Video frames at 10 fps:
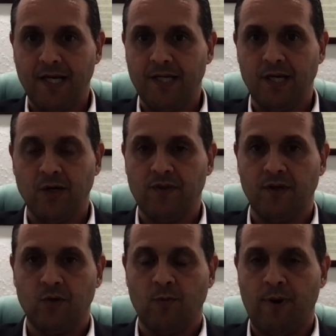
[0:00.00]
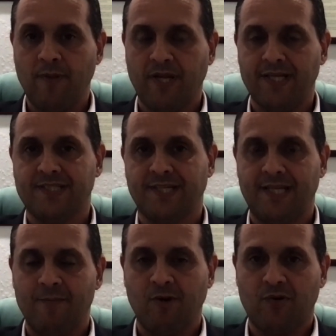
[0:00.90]
You know, the Republicans and
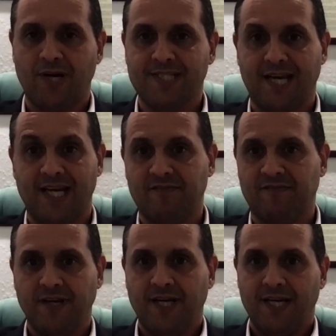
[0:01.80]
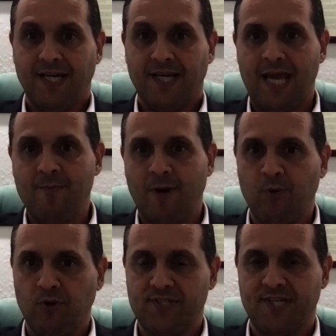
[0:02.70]
Democrats kind of came
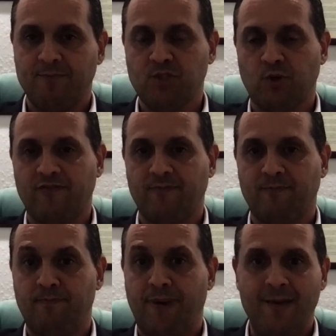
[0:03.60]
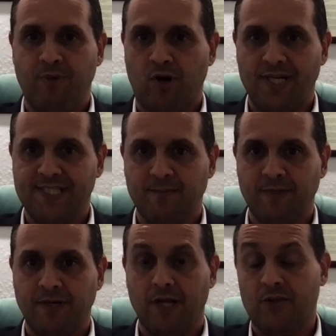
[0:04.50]
up with some sort of bipartisan
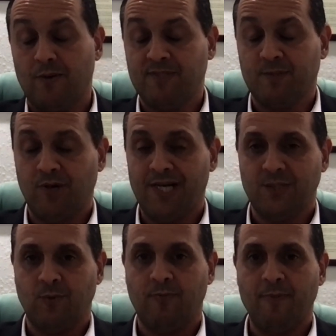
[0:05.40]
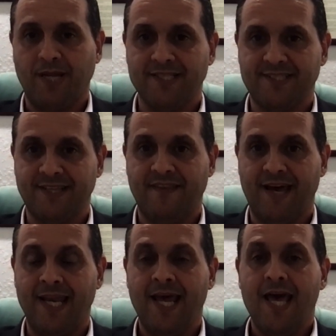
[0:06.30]
bill, although I'm surprised that Republicans did
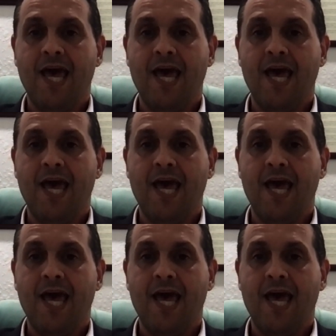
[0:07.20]
that.